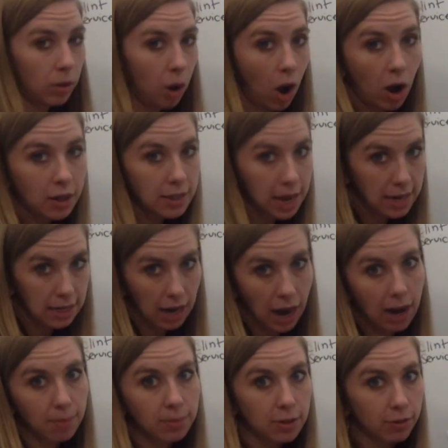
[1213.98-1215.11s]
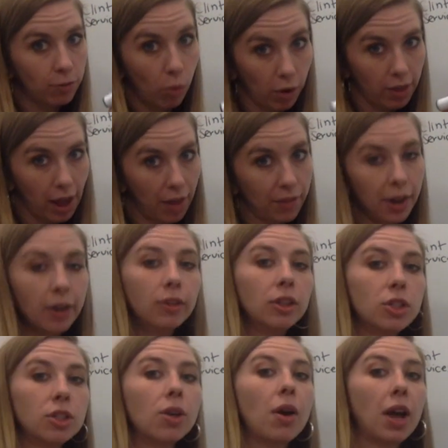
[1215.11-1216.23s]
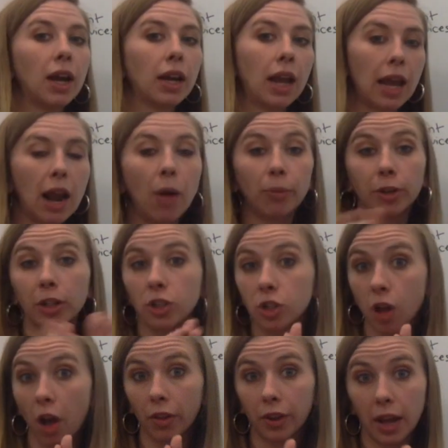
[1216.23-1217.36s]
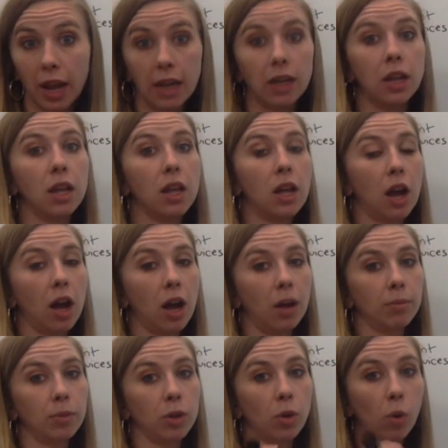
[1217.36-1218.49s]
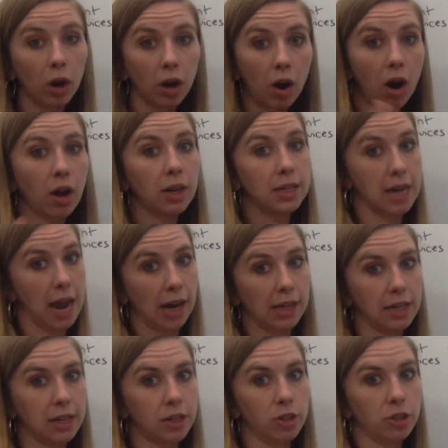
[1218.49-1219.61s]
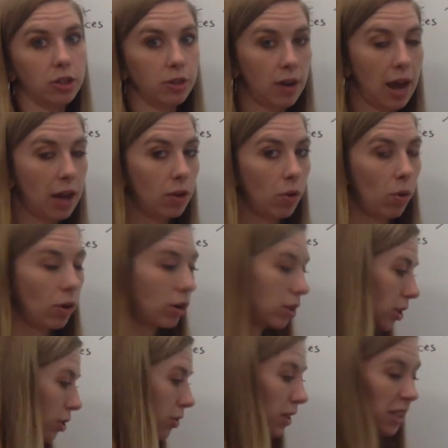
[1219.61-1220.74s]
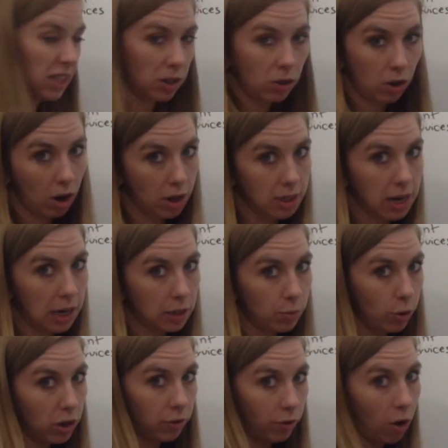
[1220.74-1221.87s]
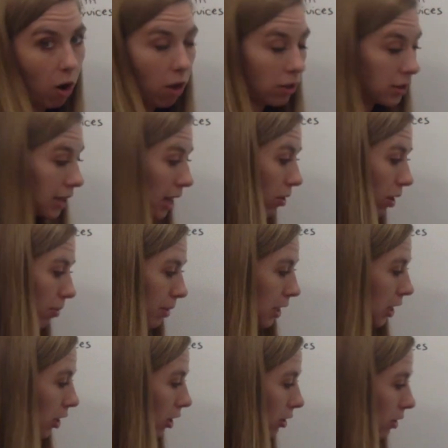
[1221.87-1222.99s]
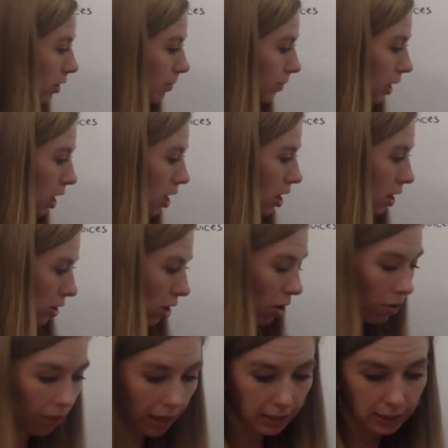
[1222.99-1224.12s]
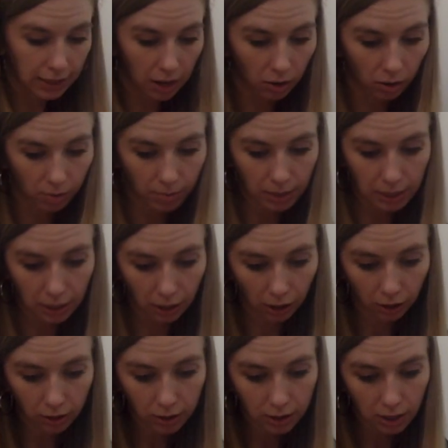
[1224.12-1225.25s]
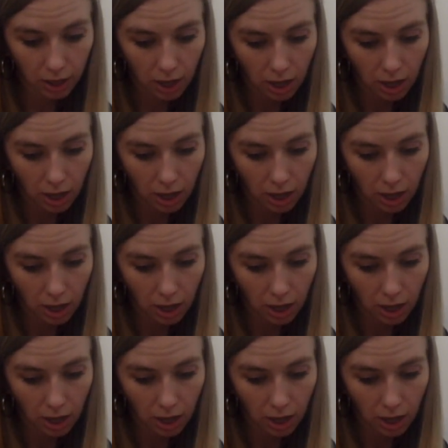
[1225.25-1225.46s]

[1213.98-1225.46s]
content types for that language. So it helped consolidate your contact into headquarters to a single contact point for all sacred materials. So that's sacred materials.